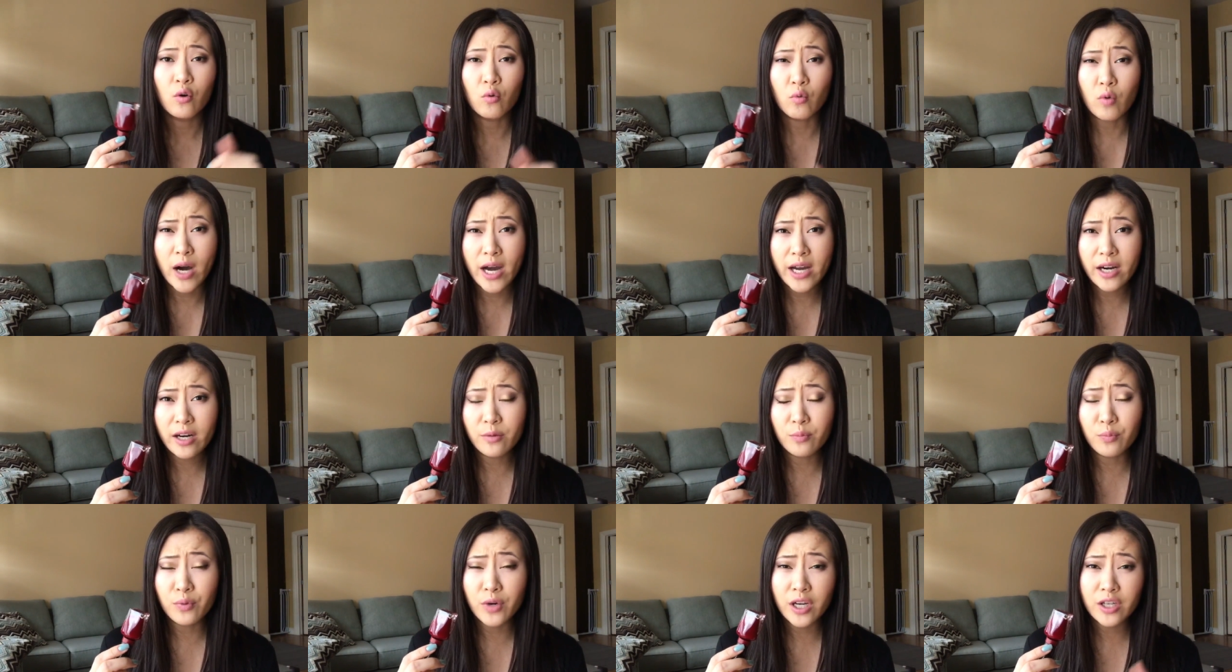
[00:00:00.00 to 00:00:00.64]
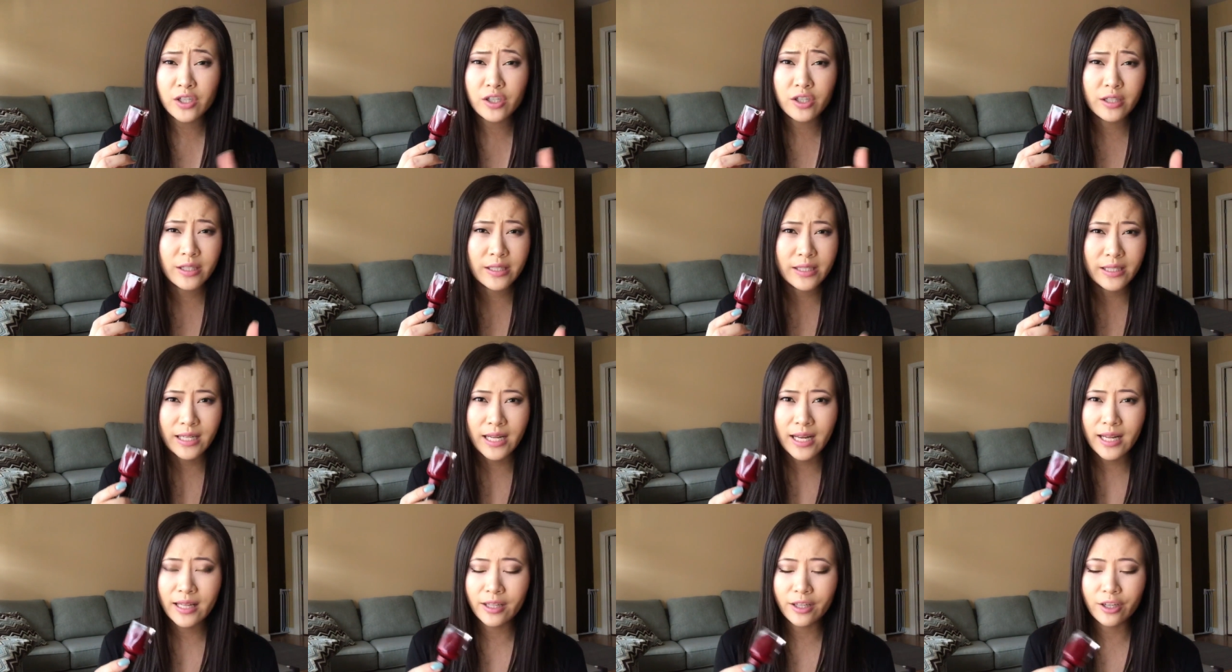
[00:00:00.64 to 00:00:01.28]
wider brush,
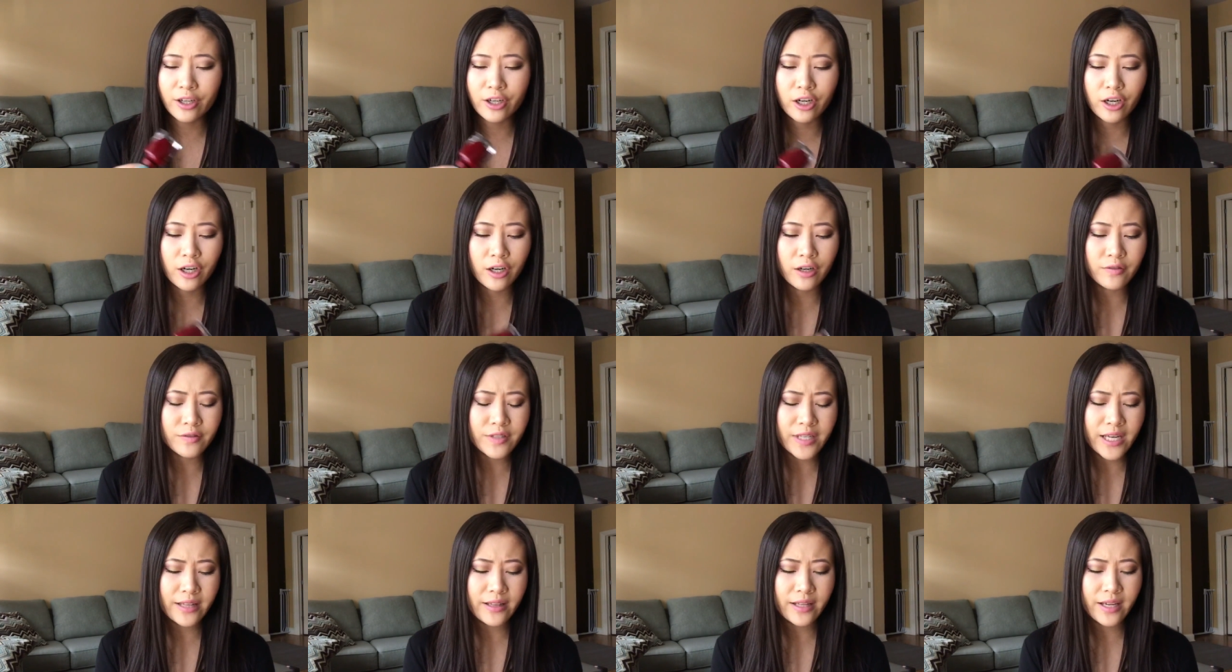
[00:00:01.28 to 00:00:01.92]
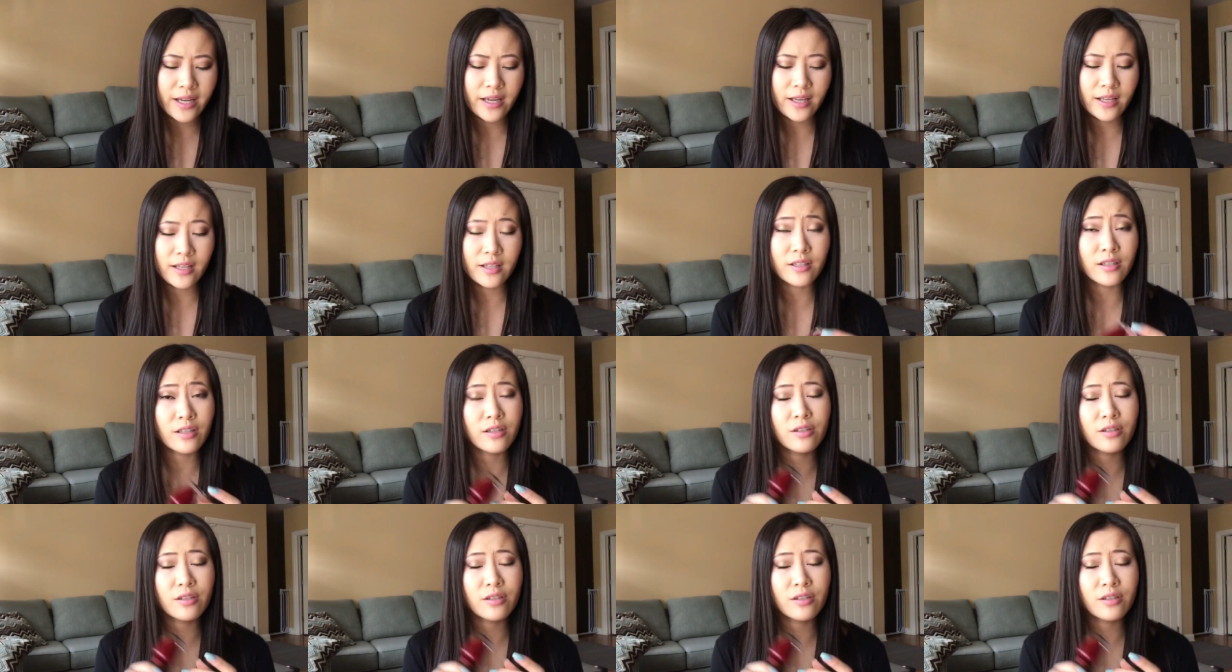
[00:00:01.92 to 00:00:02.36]
slightly curved at the end.